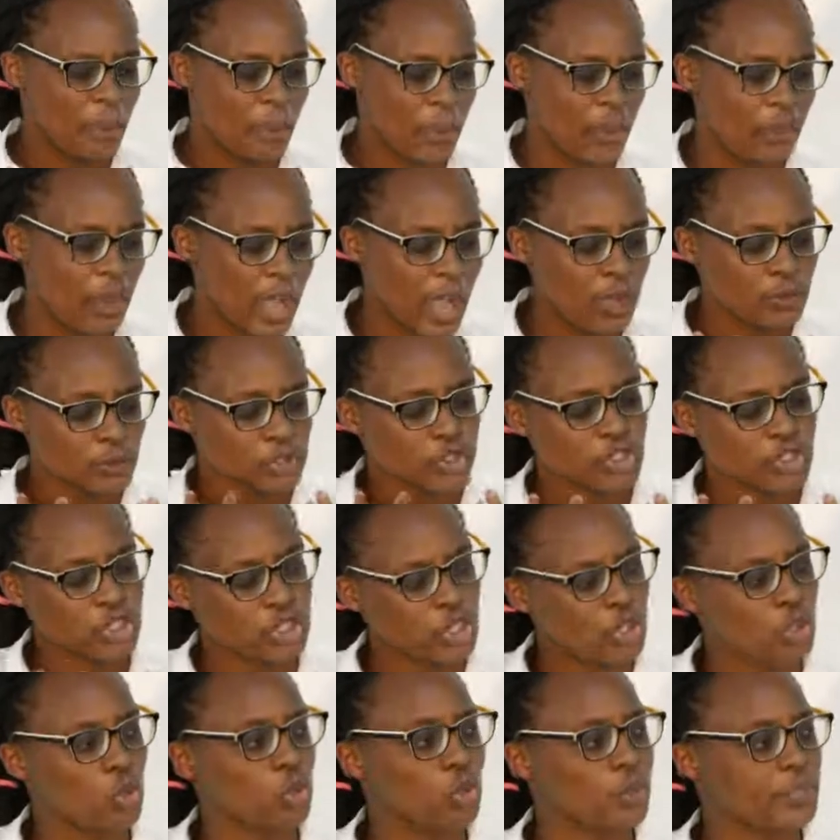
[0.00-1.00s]
about how
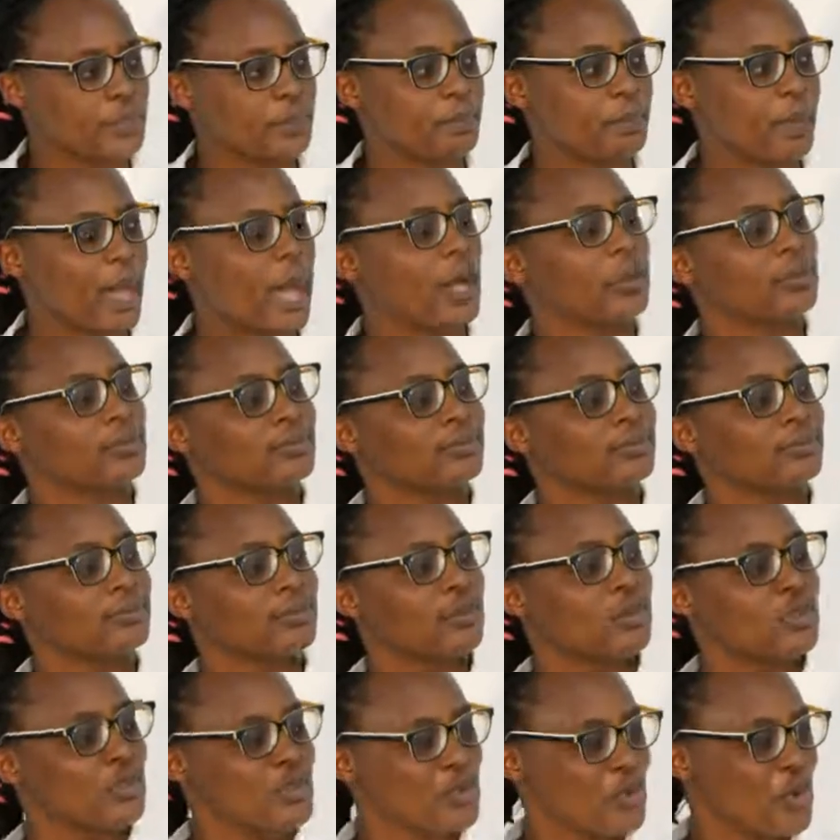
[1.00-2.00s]
she goes about
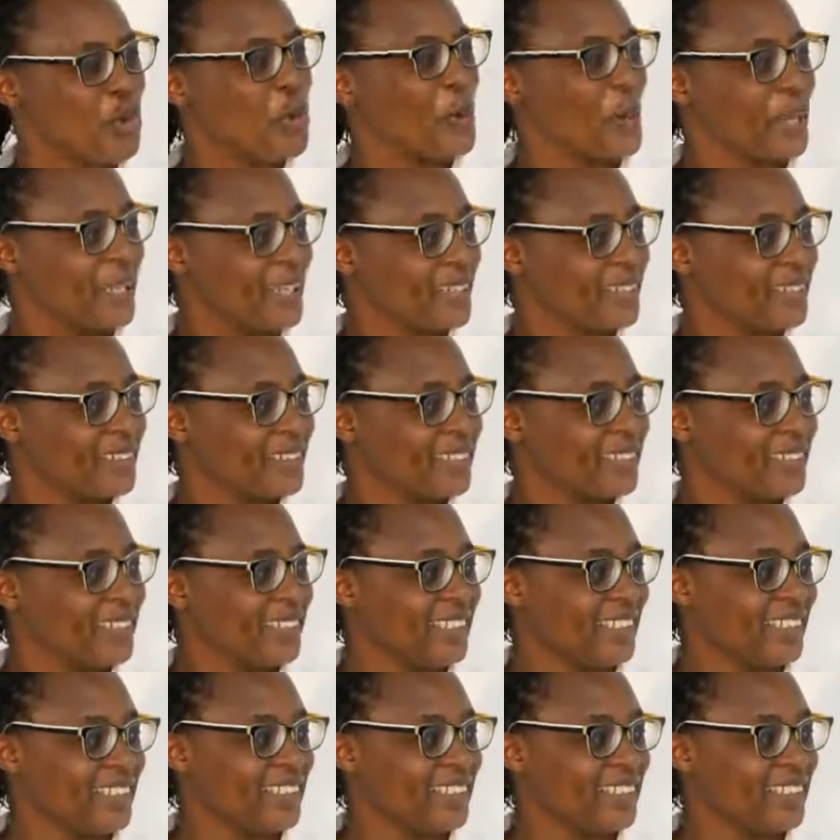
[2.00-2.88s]
drawing. Mm.